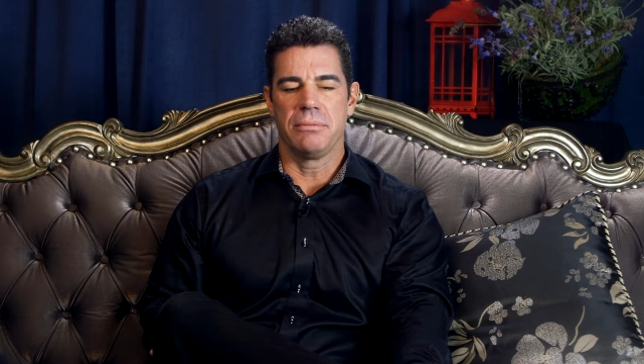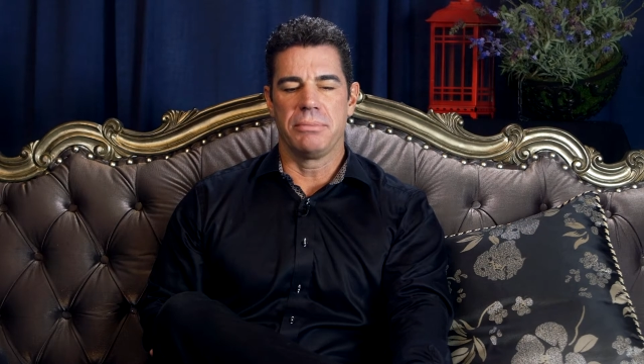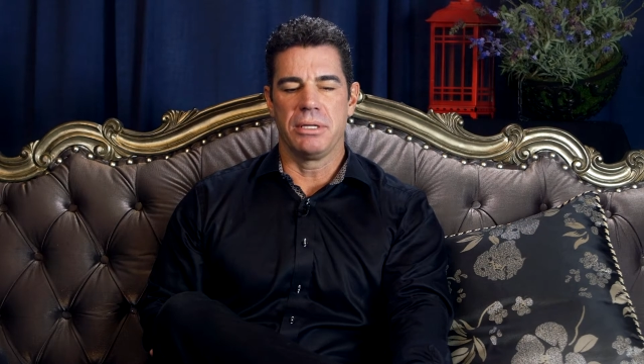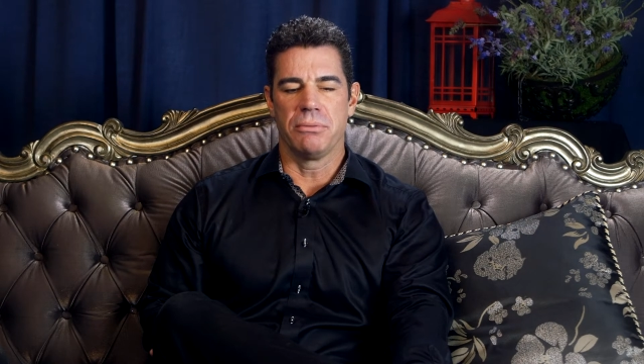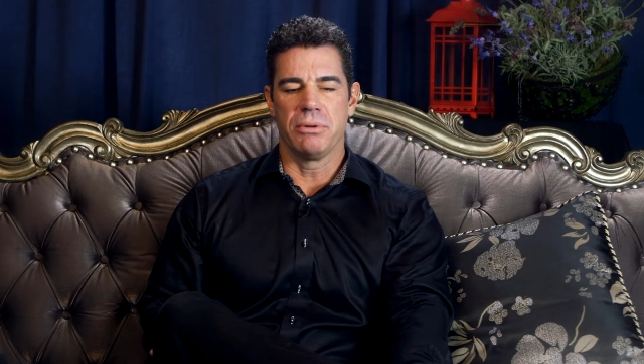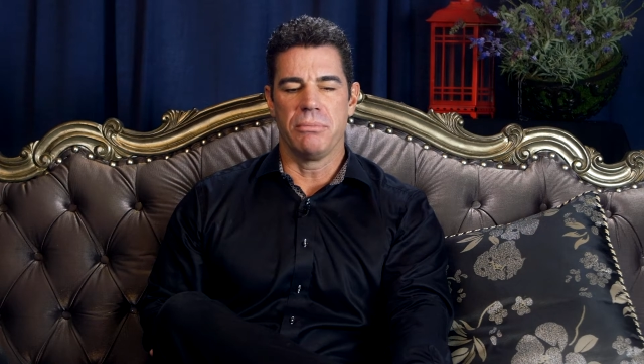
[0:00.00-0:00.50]

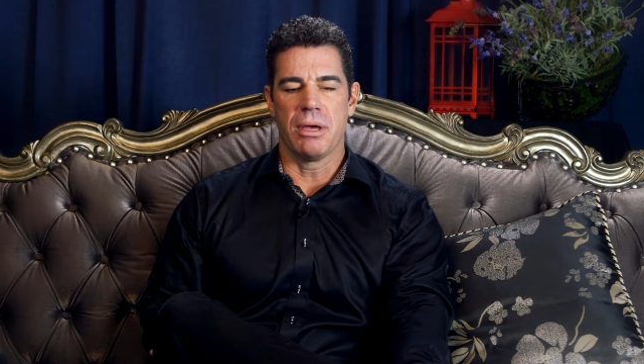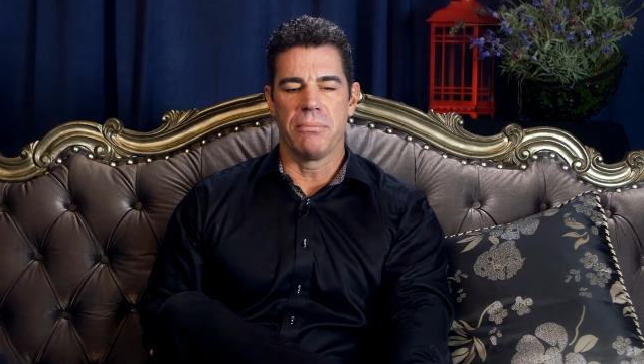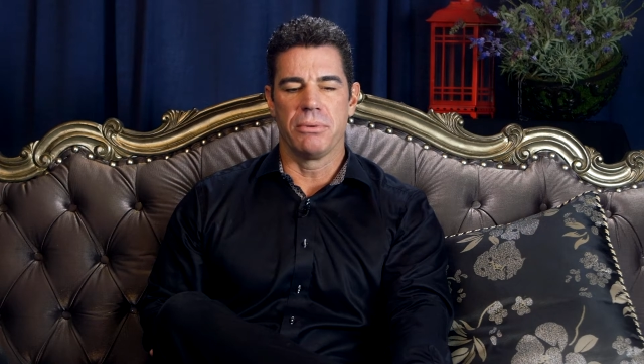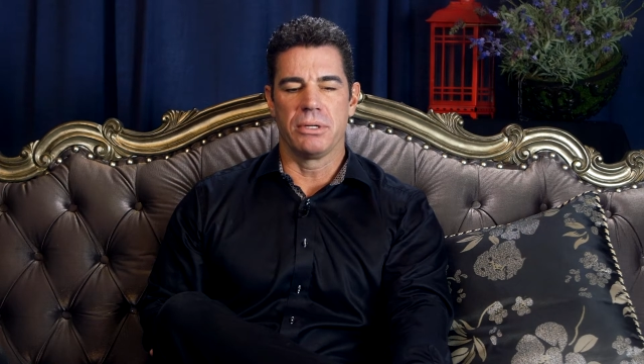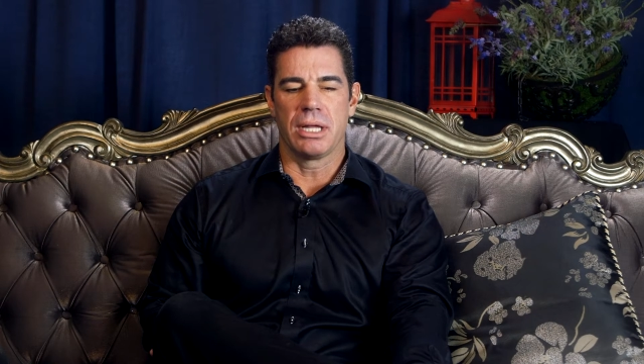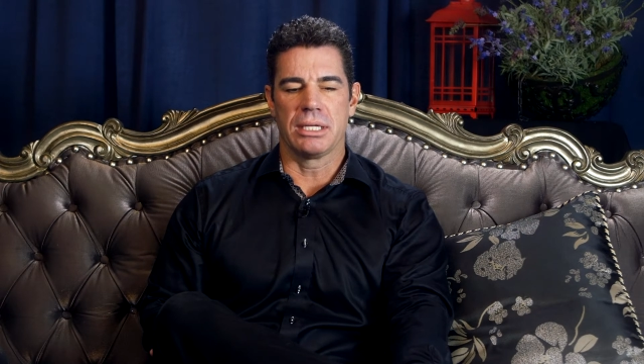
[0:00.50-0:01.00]
be
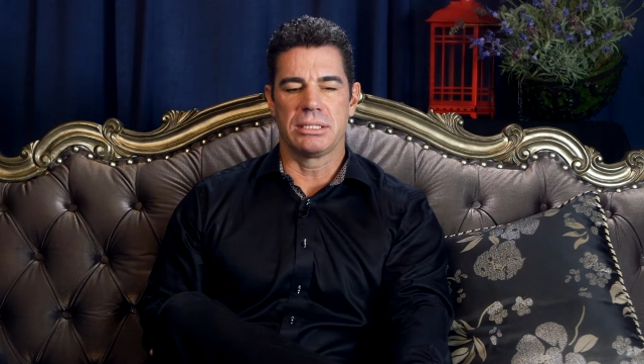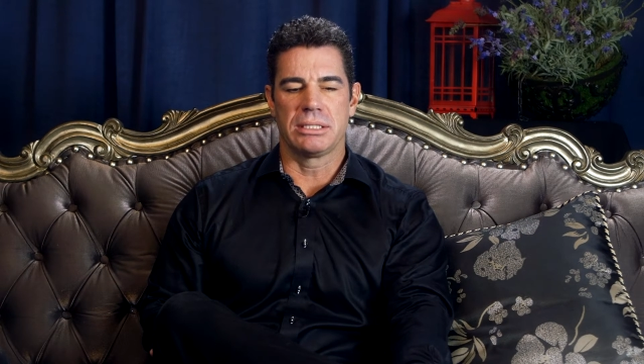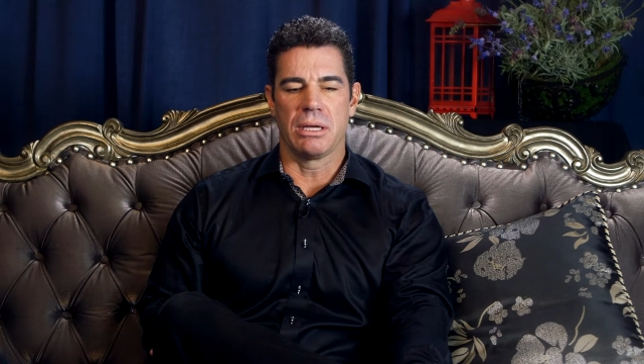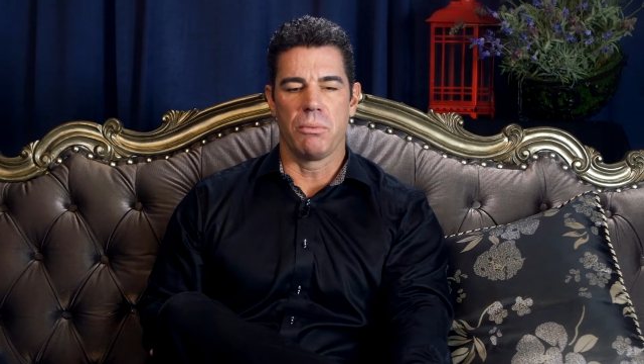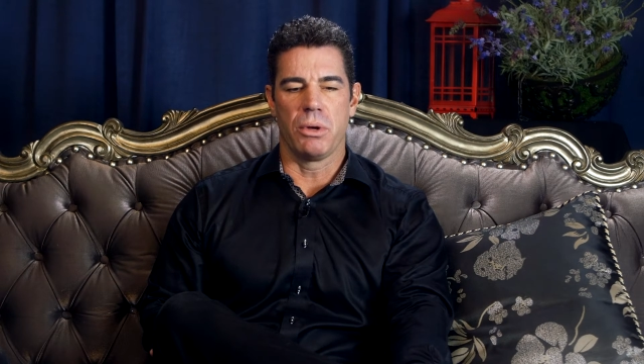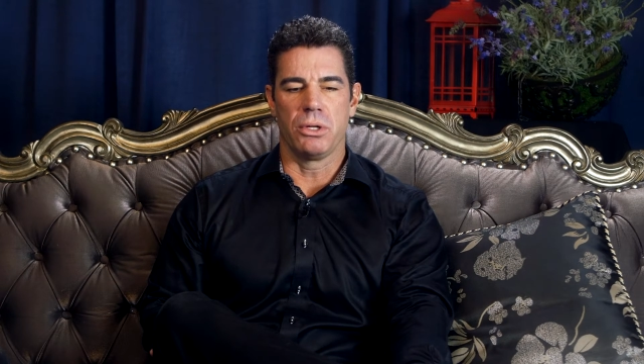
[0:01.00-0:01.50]
remembered as
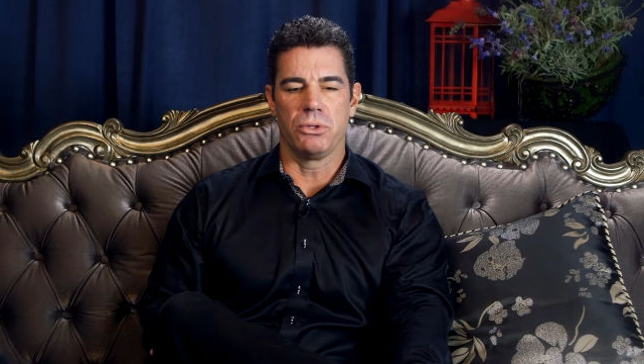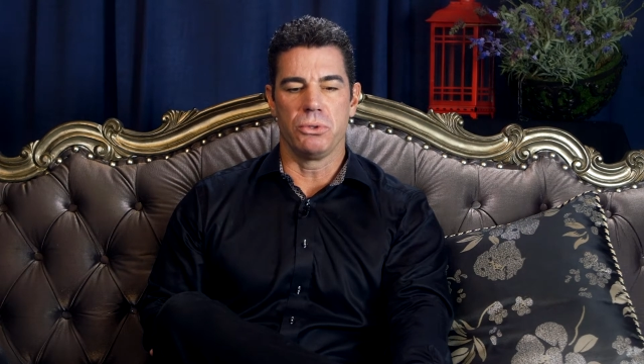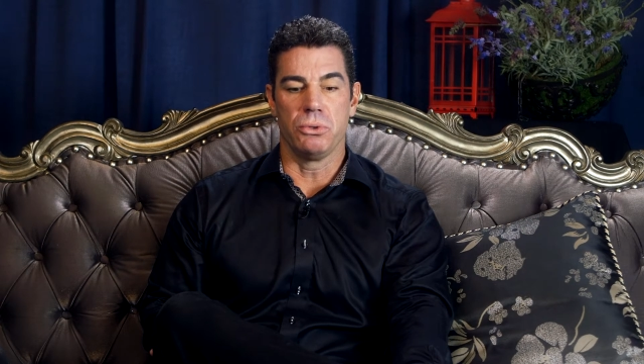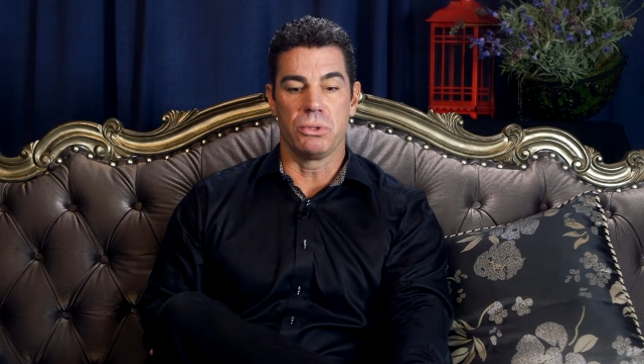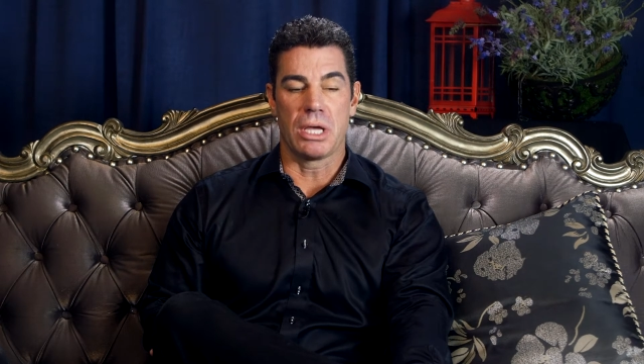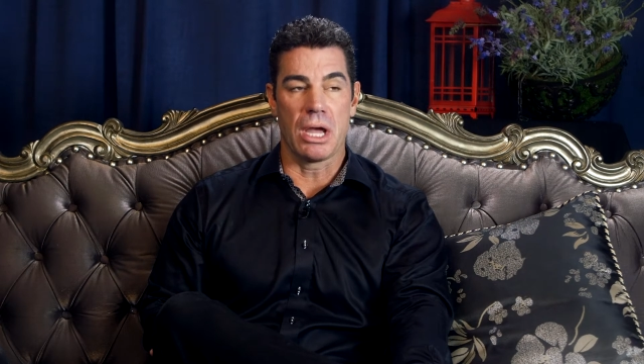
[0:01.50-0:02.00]
someone
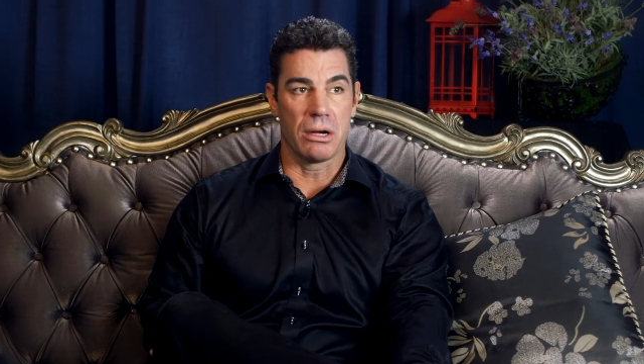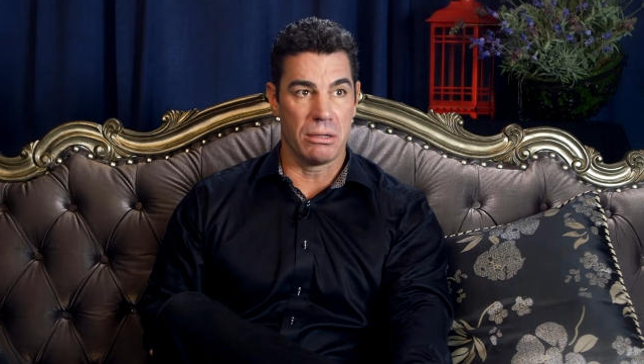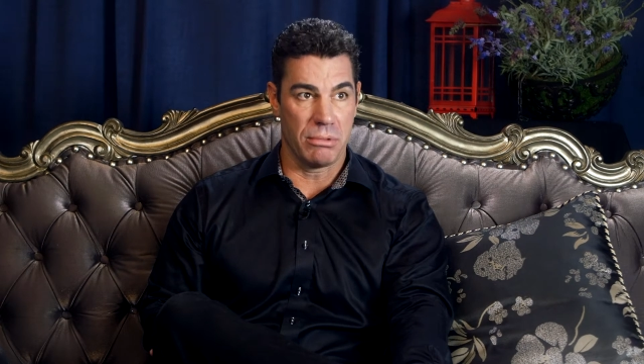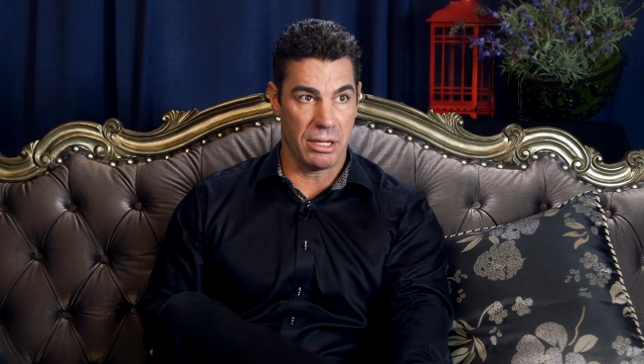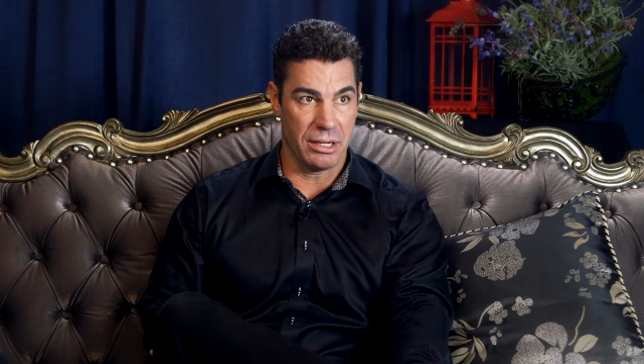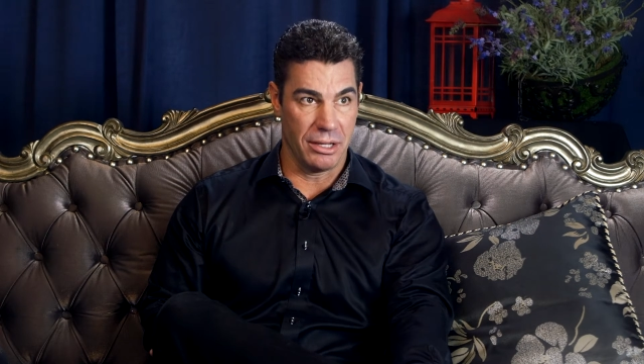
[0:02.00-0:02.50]
who cared
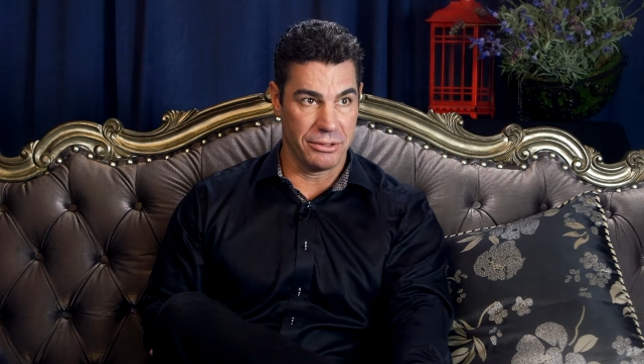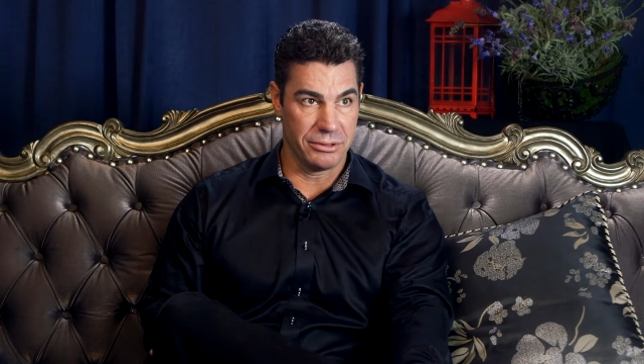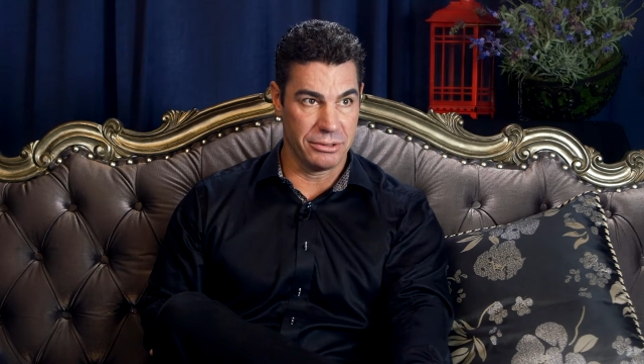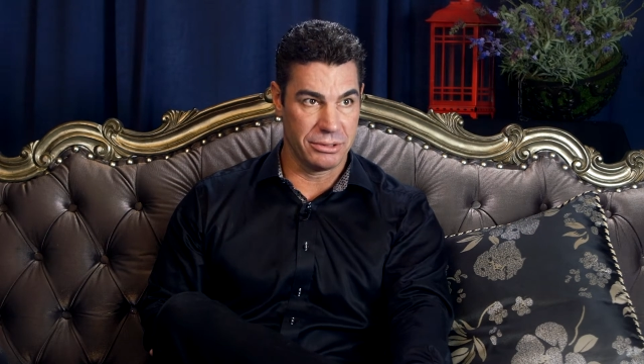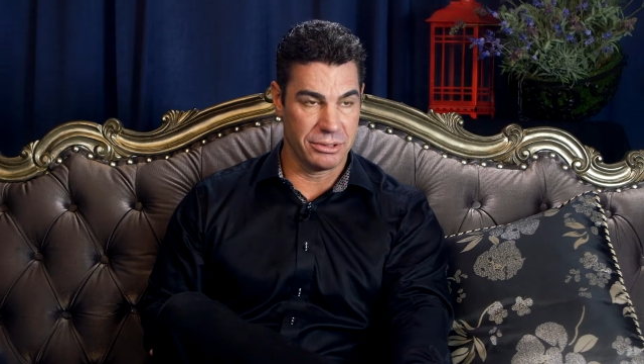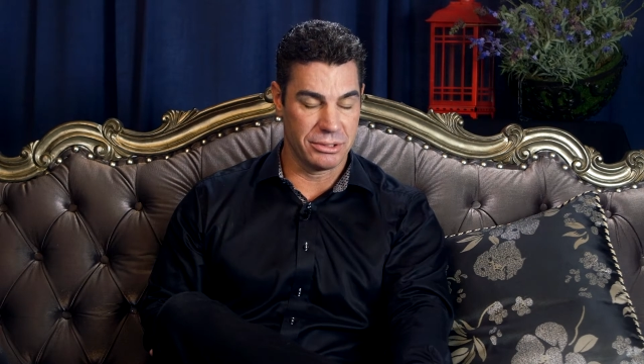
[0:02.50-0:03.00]
about
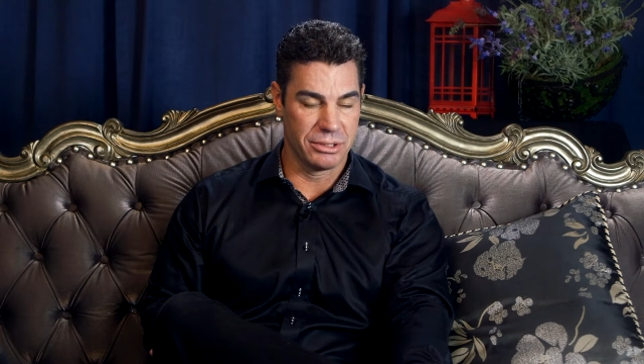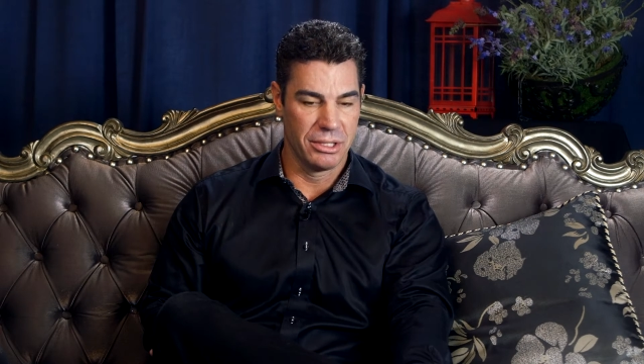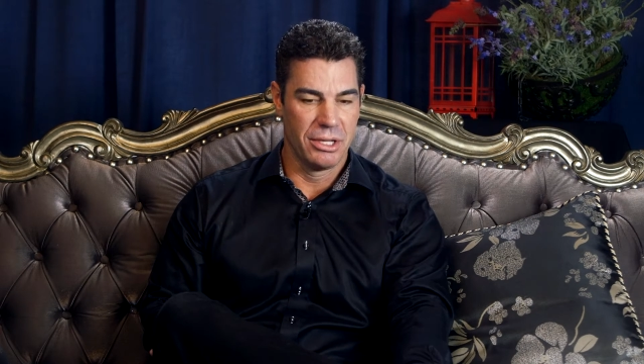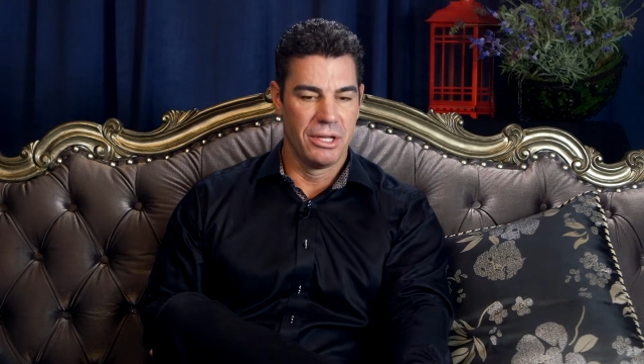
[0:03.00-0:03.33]
others,